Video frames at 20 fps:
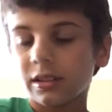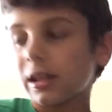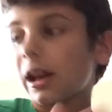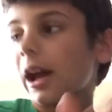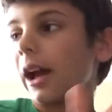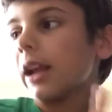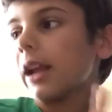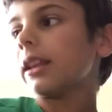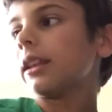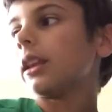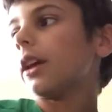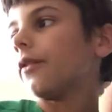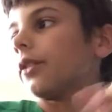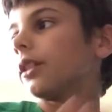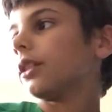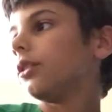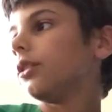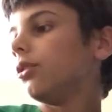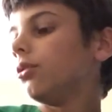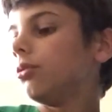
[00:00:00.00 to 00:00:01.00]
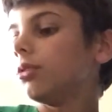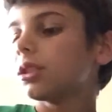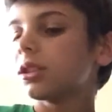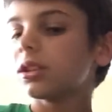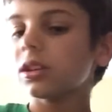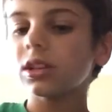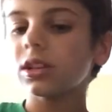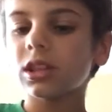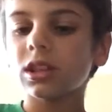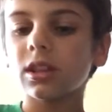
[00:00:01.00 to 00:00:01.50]
I definitely use
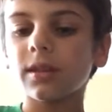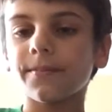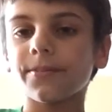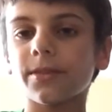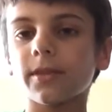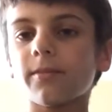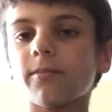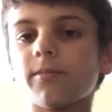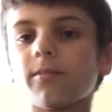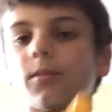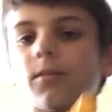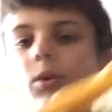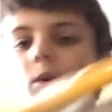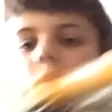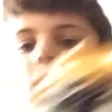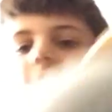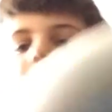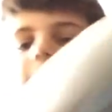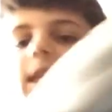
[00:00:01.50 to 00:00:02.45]
this more